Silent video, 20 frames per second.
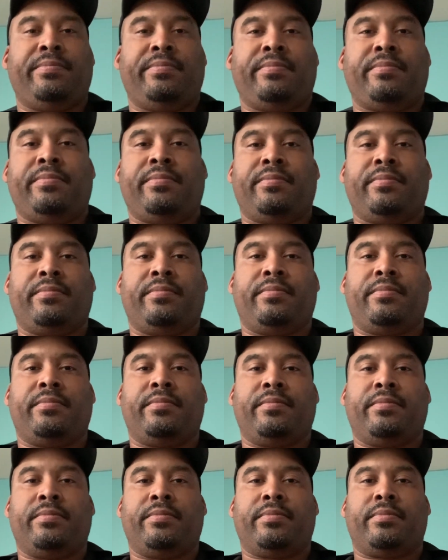
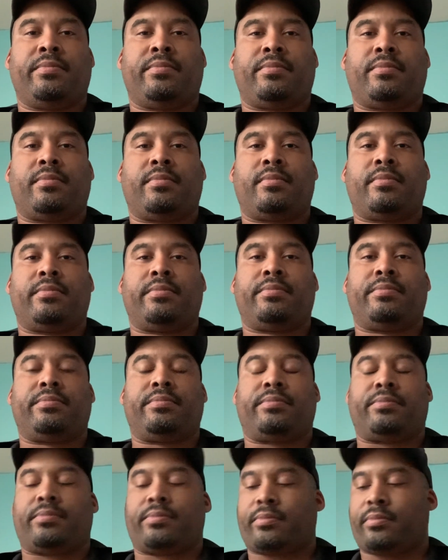
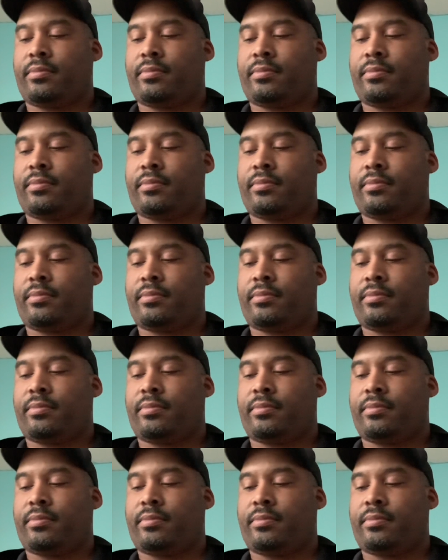[no speech]